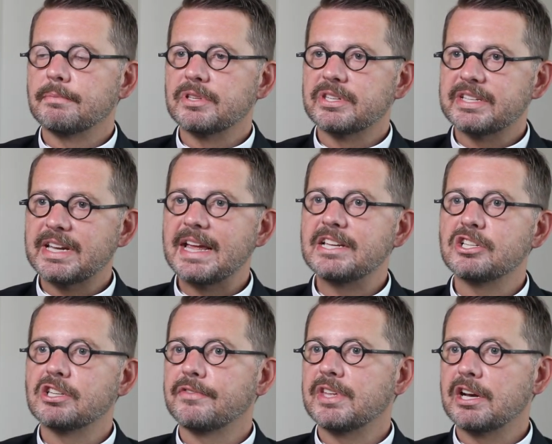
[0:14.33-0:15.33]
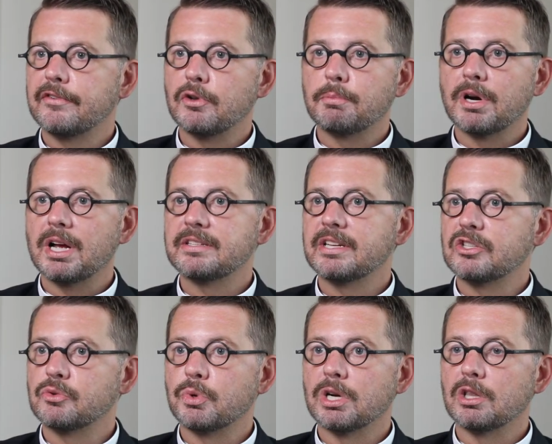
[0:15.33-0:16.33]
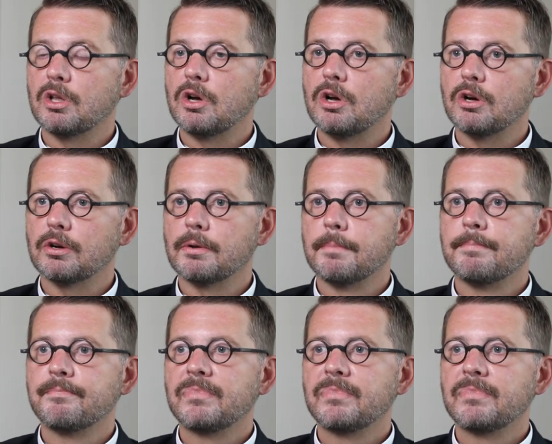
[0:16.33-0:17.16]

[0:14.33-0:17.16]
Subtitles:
stages of the interview process went along,